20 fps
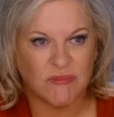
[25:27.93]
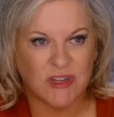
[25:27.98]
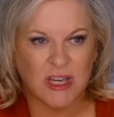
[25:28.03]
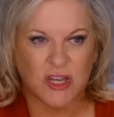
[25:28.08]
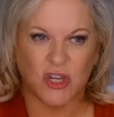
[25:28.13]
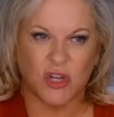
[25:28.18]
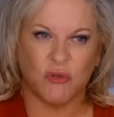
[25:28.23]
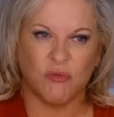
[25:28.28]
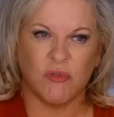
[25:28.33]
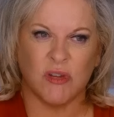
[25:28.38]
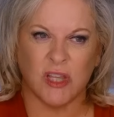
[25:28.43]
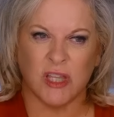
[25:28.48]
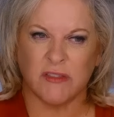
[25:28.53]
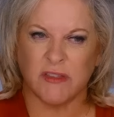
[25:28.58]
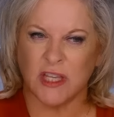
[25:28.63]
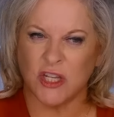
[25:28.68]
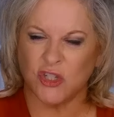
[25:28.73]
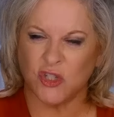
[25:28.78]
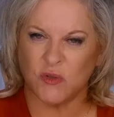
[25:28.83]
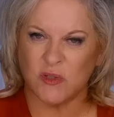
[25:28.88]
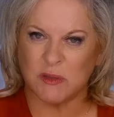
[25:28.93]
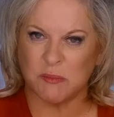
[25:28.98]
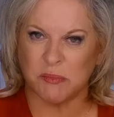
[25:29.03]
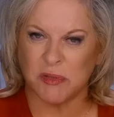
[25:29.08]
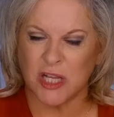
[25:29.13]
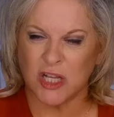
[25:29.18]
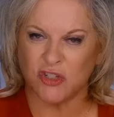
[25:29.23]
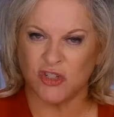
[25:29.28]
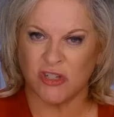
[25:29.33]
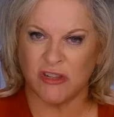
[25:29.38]
do you really think she was
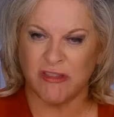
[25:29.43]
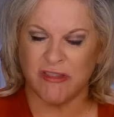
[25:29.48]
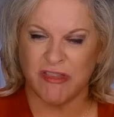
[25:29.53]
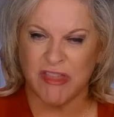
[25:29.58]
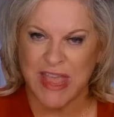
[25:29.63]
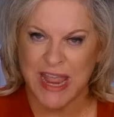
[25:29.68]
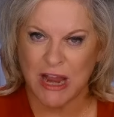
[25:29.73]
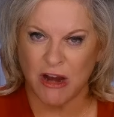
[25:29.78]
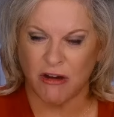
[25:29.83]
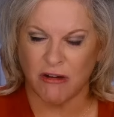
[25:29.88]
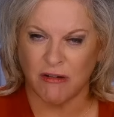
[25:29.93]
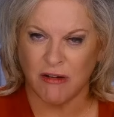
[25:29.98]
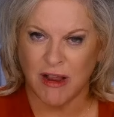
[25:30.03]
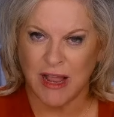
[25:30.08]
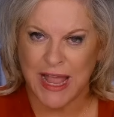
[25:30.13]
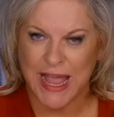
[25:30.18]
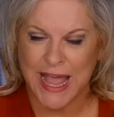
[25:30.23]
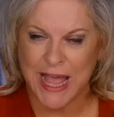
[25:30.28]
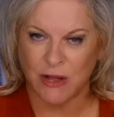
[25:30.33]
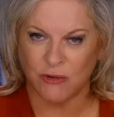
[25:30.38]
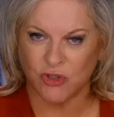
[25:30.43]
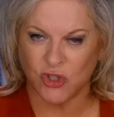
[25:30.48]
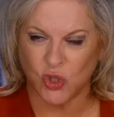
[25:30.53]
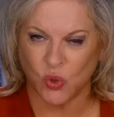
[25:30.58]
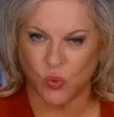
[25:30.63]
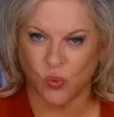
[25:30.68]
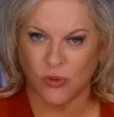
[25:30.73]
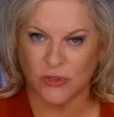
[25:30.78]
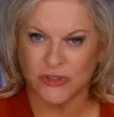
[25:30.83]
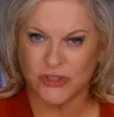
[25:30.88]
bludgeoned there,
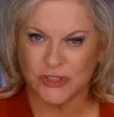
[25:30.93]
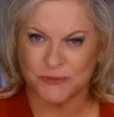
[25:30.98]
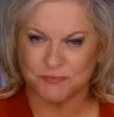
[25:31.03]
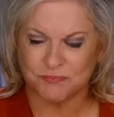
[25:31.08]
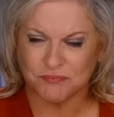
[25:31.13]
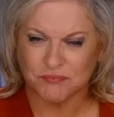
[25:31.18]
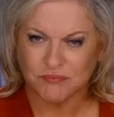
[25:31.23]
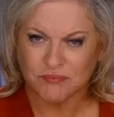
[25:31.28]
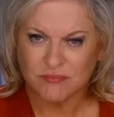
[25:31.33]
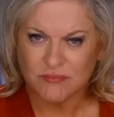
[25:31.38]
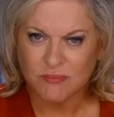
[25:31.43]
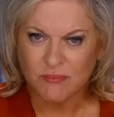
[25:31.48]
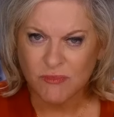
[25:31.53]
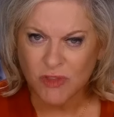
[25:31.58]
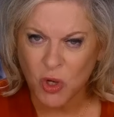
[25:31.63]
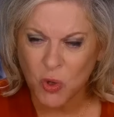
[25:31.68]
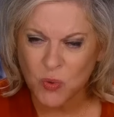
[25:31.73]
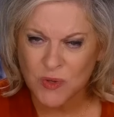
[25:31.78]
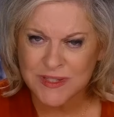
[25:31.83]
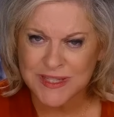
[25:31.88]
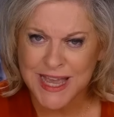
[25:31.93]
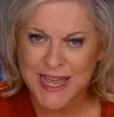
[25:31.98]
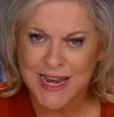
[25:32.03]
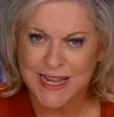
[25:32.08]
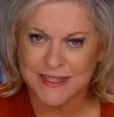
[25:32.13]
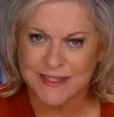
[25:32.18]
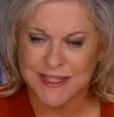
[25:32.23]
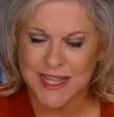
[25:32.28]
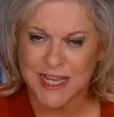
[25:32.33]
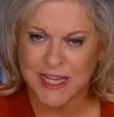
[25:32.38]
outdoors? Or is that
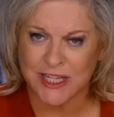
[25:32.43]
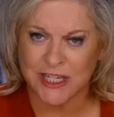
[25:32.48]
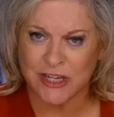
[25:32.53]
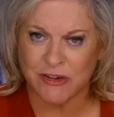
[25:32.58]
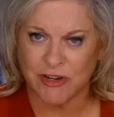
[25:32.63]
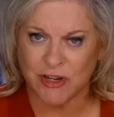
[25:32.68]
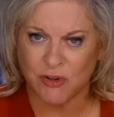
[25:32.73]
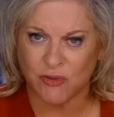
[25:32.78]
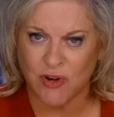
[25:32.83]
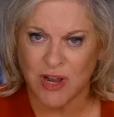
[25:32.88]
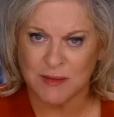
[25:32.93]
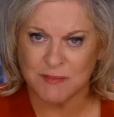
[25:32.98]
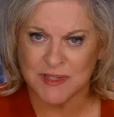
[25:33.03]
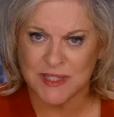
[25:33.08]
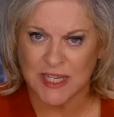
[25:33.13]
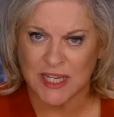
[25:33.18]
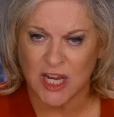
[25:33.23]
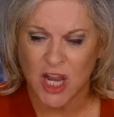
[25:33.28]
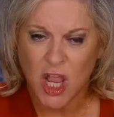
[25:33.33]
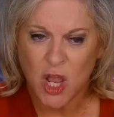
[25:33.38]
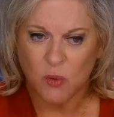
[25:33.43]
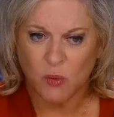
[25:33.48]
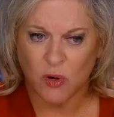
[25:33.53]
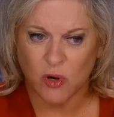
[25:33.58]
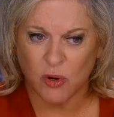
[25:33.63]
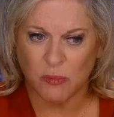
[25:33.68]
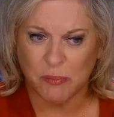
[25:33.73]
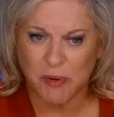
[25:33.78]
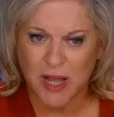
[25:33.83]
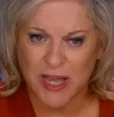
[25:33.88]
a secondary crime scene where
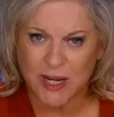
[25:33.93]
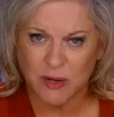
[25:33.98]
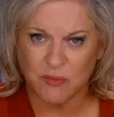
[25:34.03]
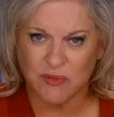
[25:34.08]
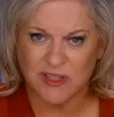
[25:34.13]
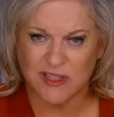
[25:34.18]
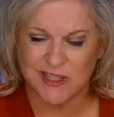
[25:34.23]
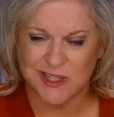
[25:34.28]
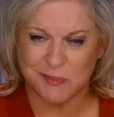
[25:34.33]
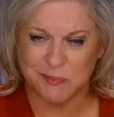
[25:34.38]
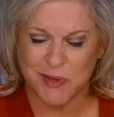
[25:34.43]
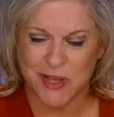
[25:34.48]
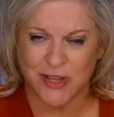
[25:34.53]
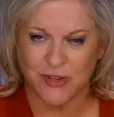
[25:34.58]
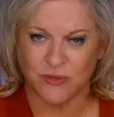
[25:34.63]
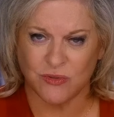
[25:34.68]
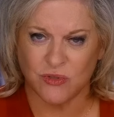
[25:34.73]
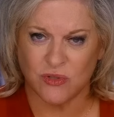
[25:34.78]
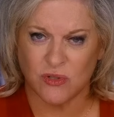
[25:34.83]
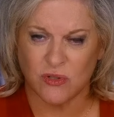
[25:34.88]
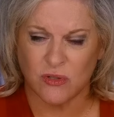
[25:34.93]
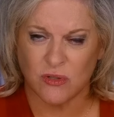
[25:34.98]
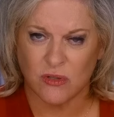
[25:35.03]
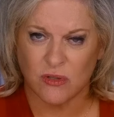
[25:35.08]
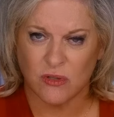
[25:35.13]
her body was disposed?